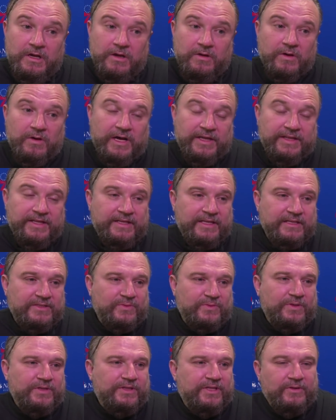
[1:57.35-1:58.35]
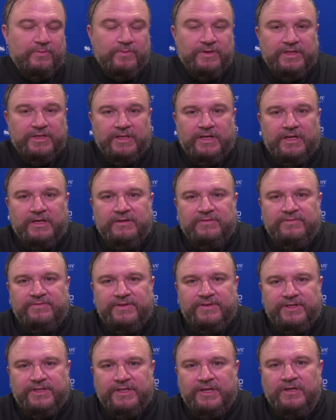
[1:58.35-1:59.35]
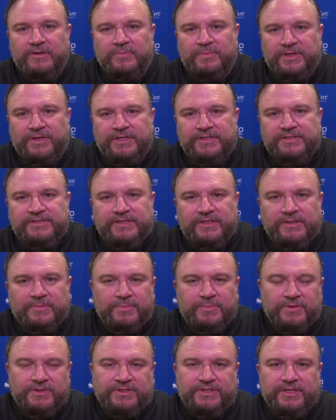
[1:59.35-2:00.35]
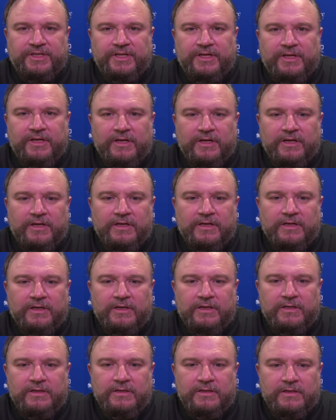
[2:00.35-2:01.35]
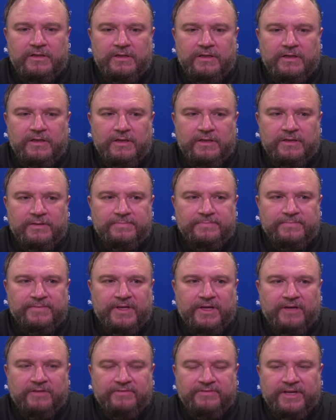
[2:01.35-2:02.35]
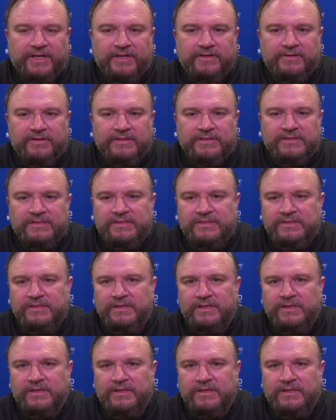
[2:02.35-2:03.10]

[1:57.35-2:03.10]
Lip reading: Well, I think that's one thing we love, the young players that are pushing our veterans.